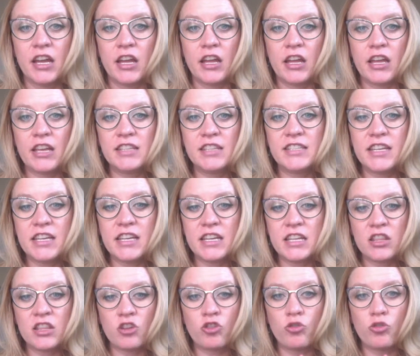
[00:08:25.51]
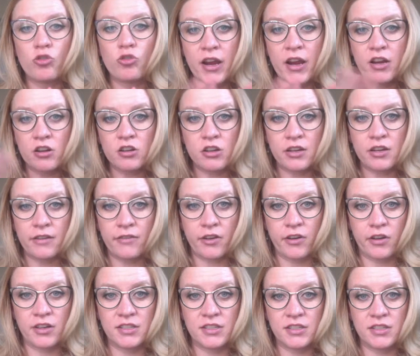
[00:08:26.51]
in the greater good of
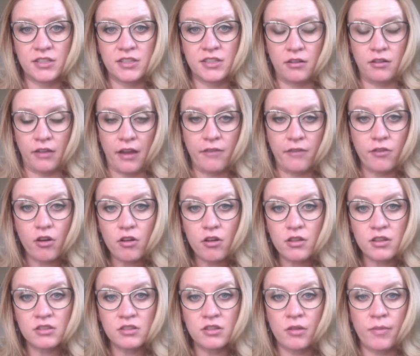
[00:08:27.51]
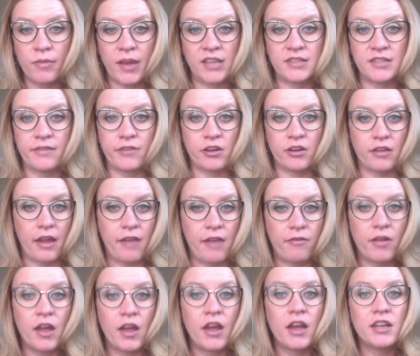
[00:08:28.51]
your entire life, all the domains of your
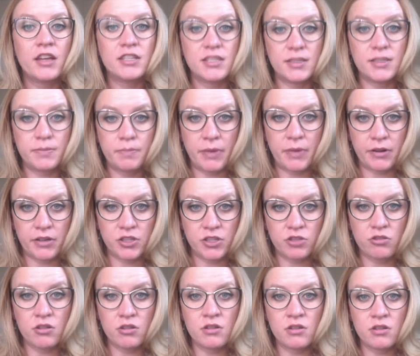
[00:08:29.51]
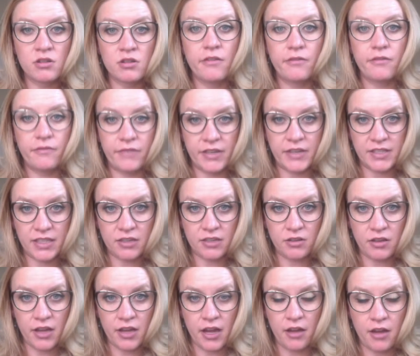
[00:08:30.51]
life? Spiritual,
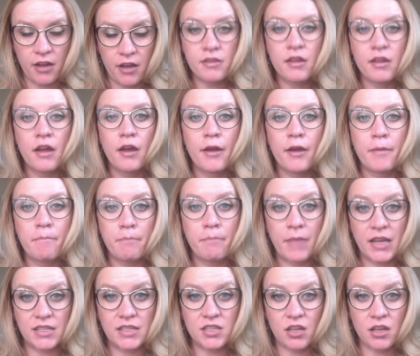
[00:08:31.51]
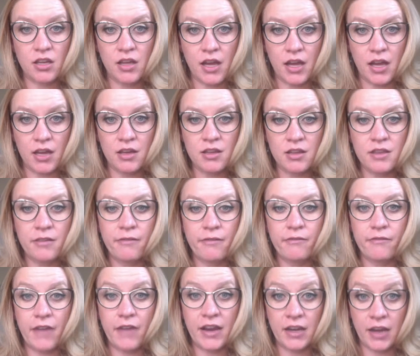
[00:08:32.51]
physical health, mental health,
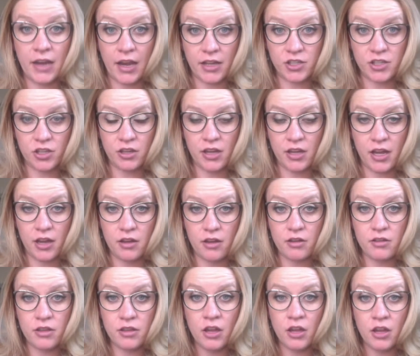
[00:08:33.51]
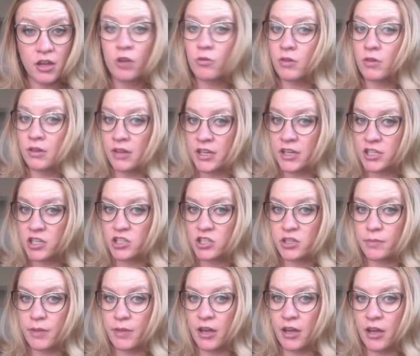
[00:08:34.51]
financial health,
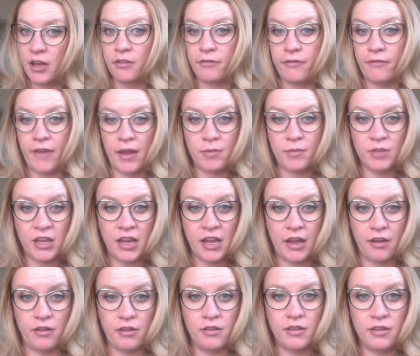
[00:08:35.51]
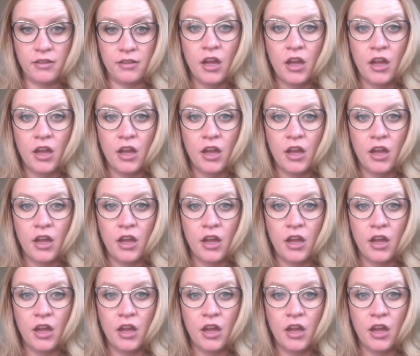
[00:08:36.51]
relationship health, family health.